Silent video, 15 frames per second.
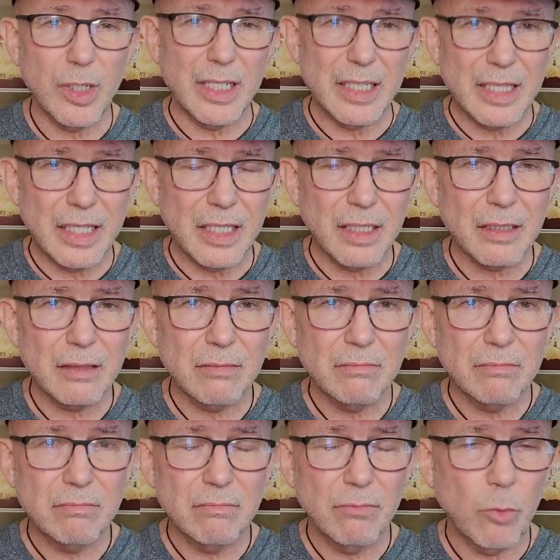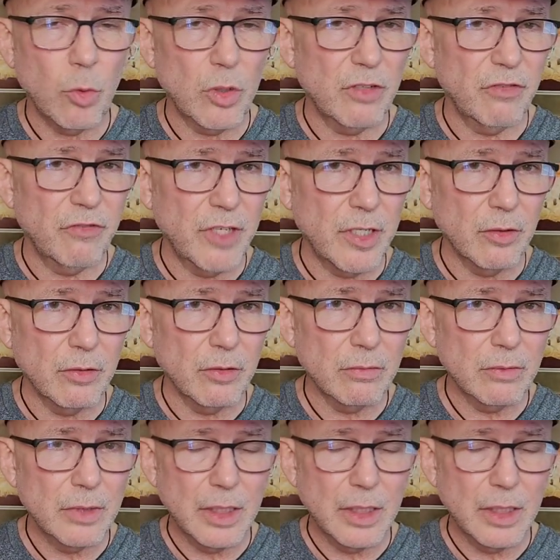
to think, what to feel,